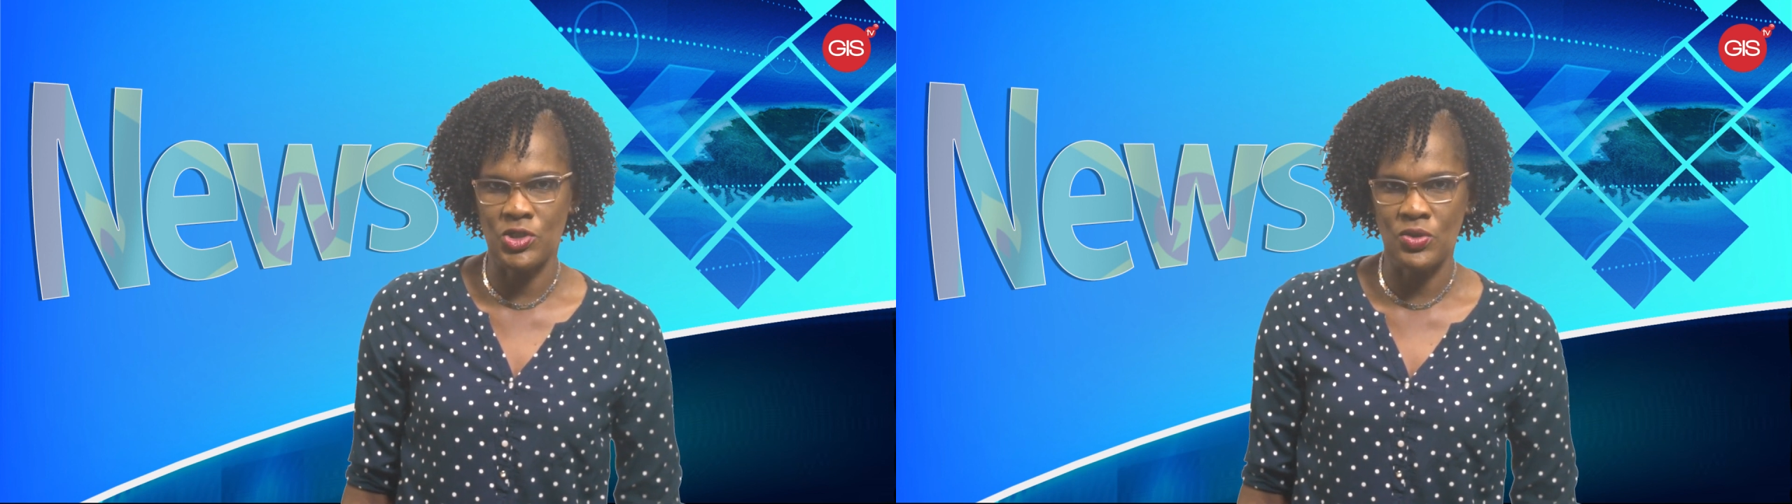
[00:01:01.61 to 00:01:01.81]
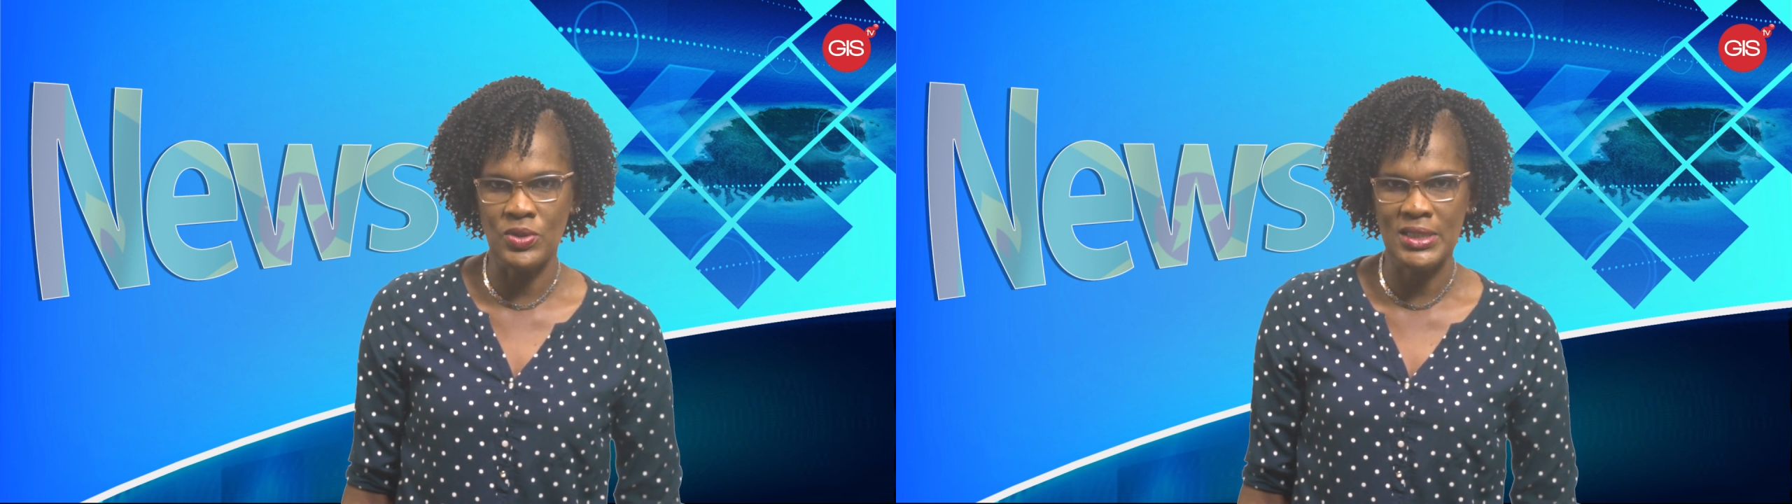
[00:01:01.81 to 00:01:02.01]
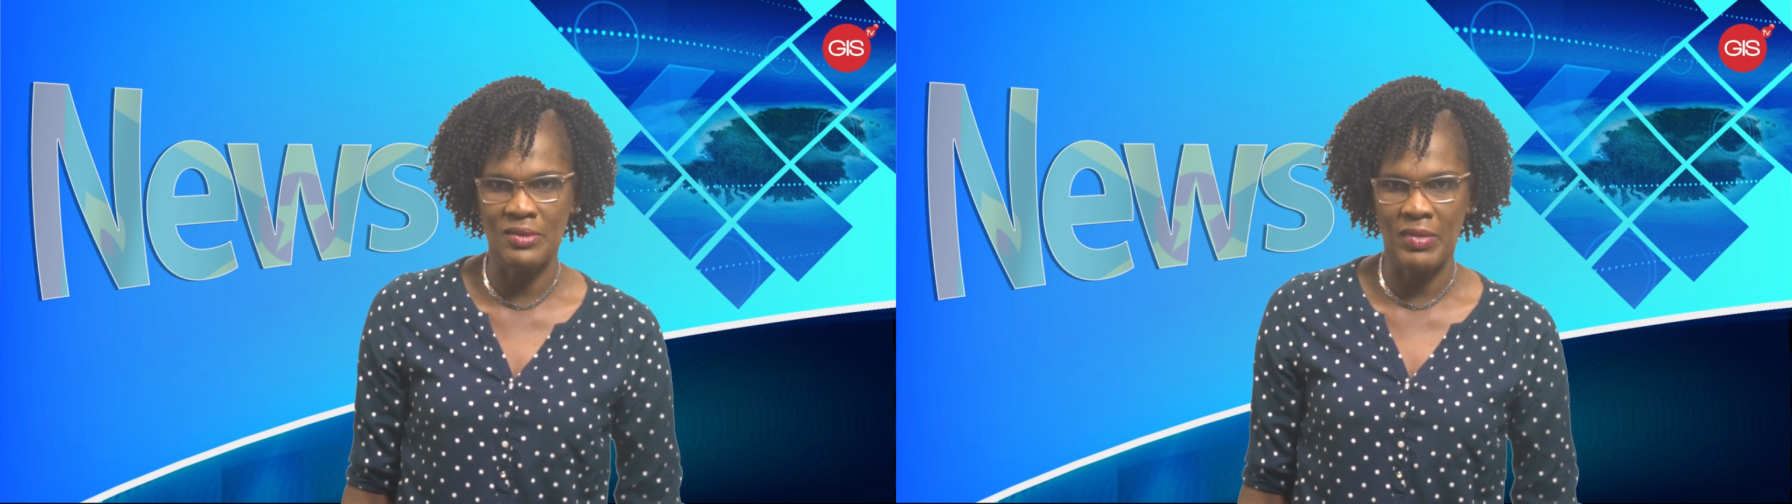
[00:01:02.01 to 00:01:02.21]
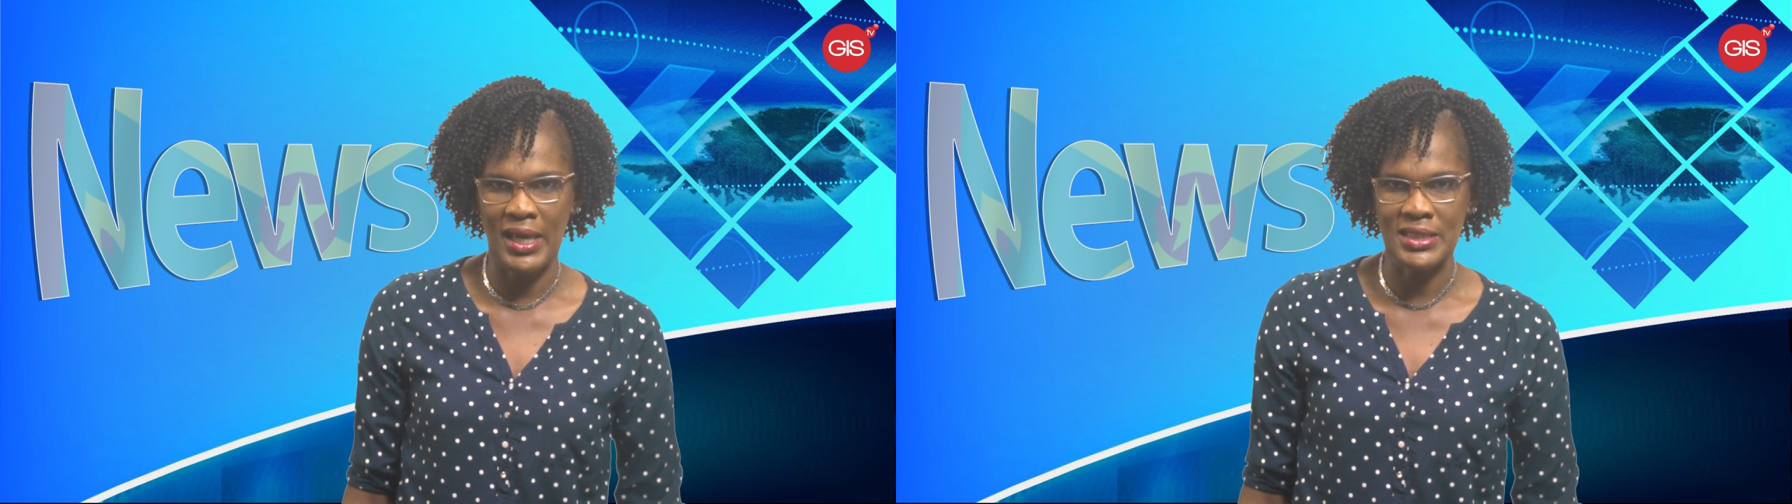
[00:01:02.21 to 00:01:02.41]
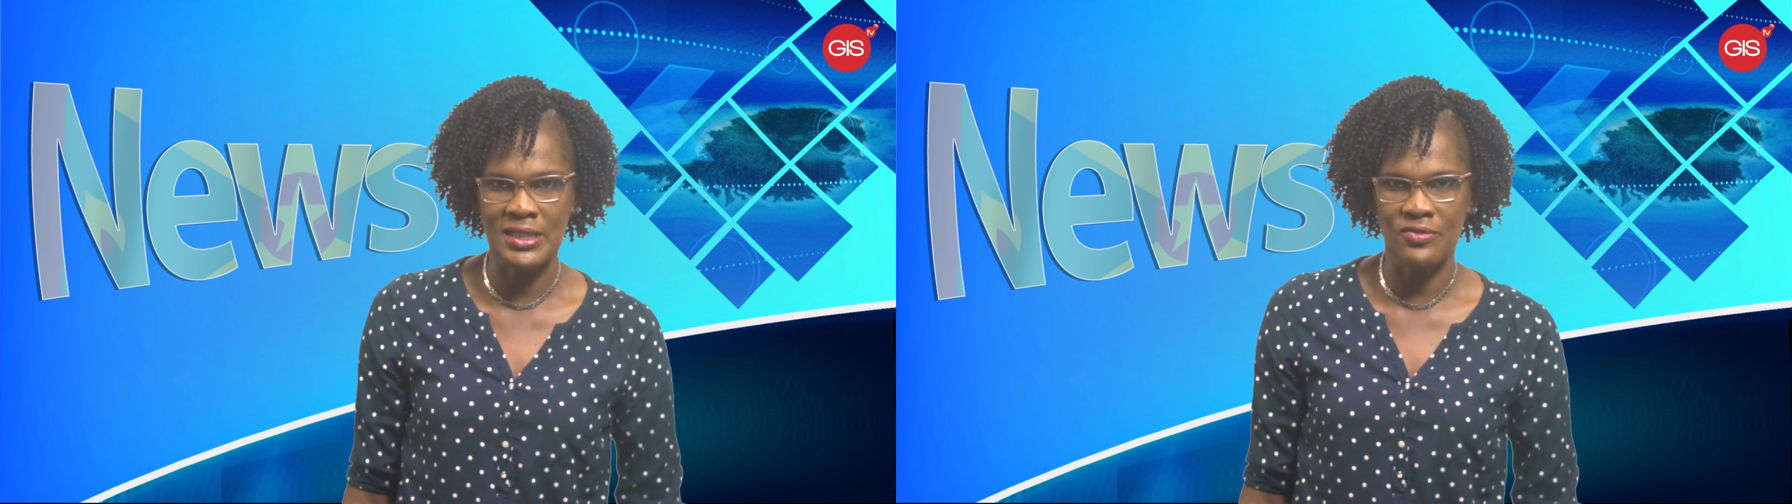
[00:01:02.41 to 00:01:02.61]
Jones and
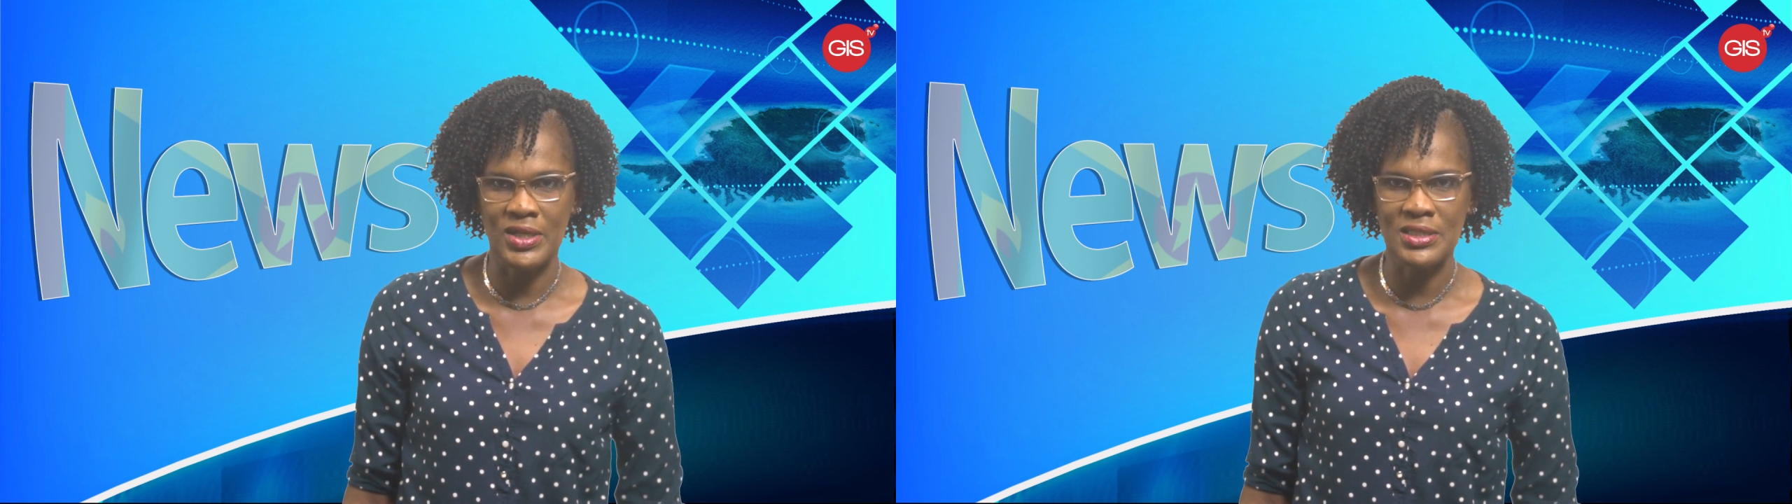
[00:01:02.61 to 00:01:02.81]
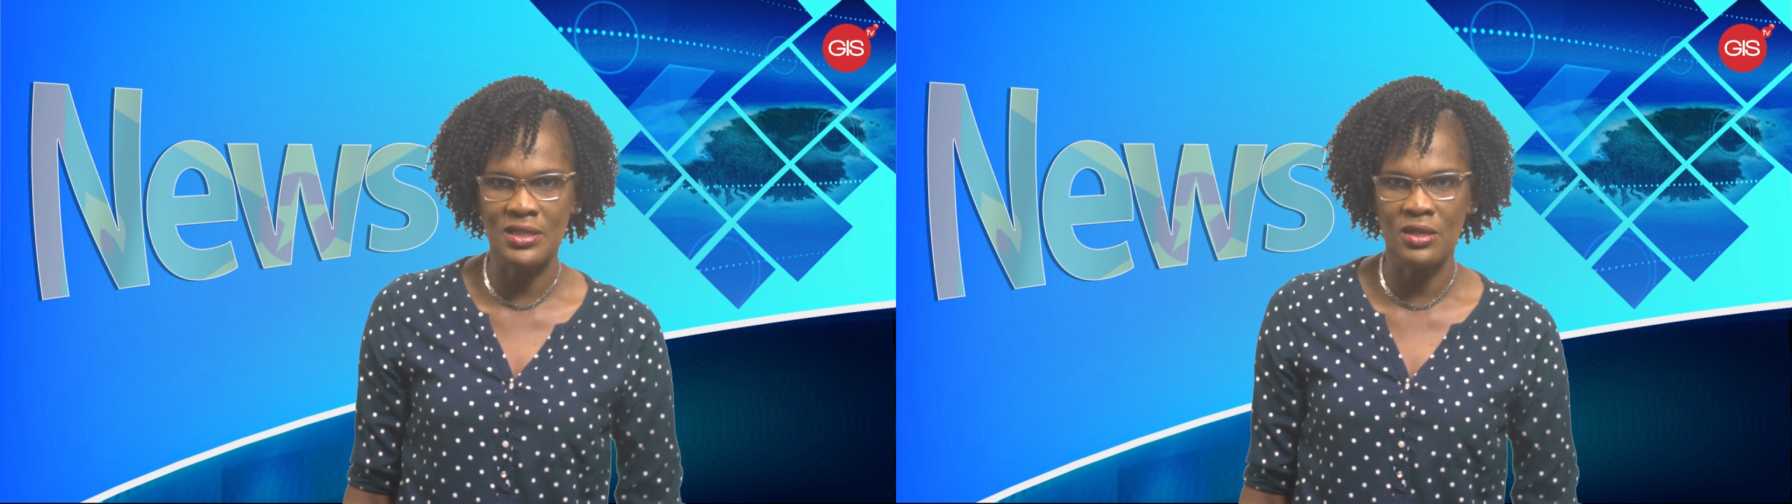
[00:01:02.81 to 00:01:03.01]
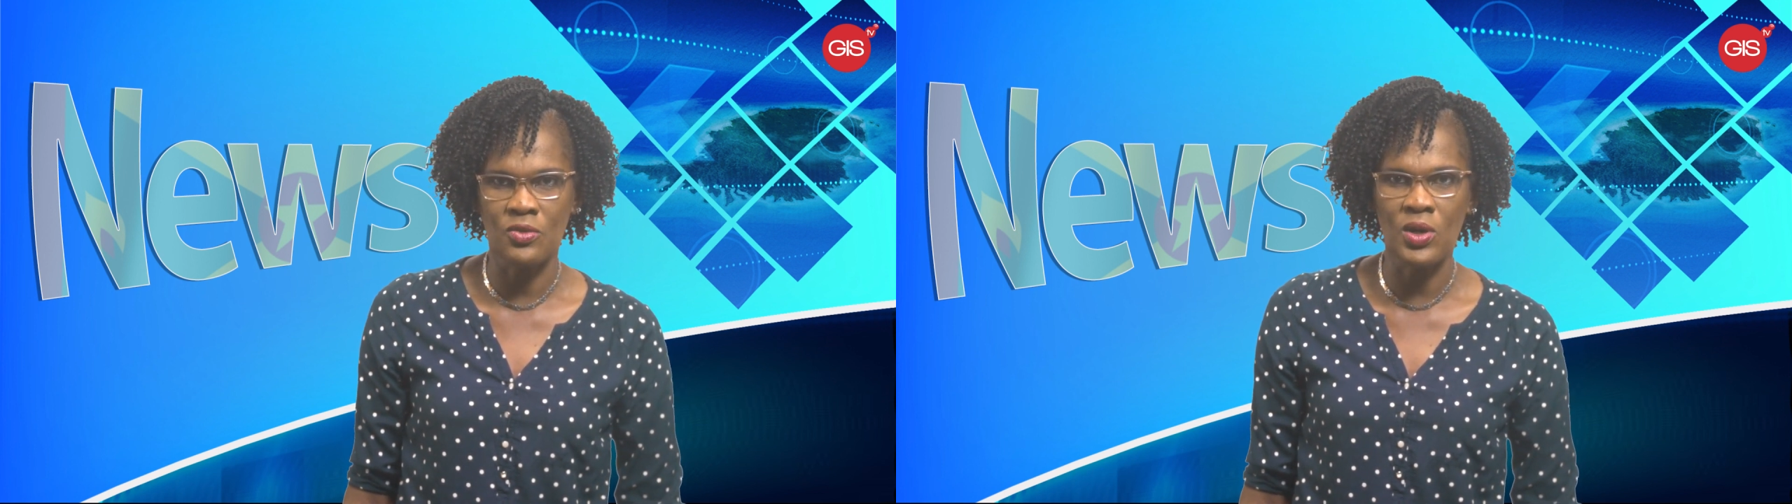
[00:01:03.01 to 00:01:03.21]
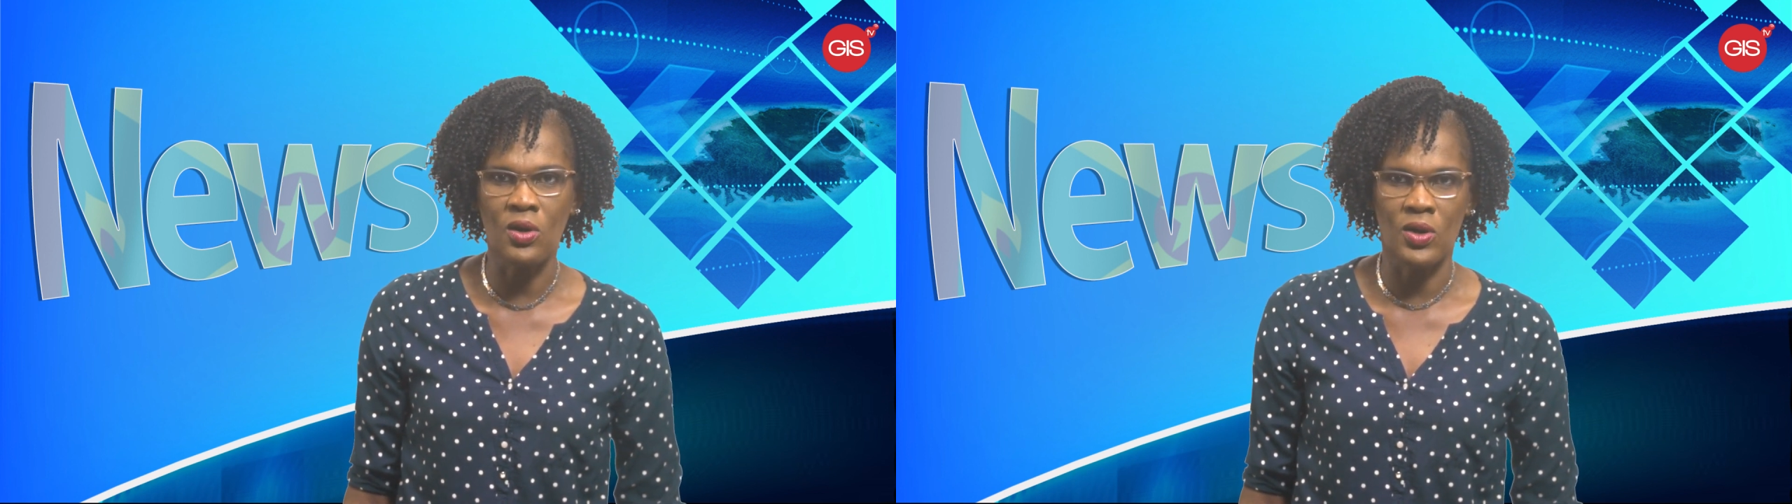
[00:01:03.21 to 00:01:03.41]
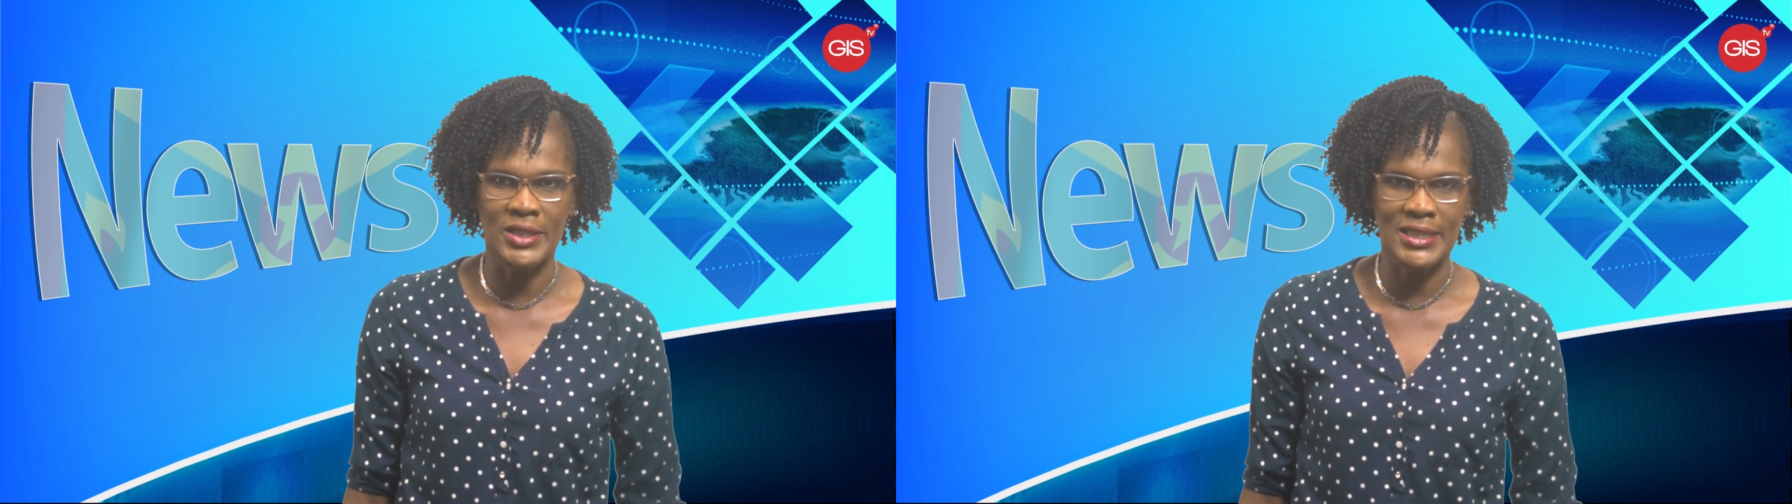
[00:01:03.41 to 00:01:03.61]
Mike Sylvester, were all in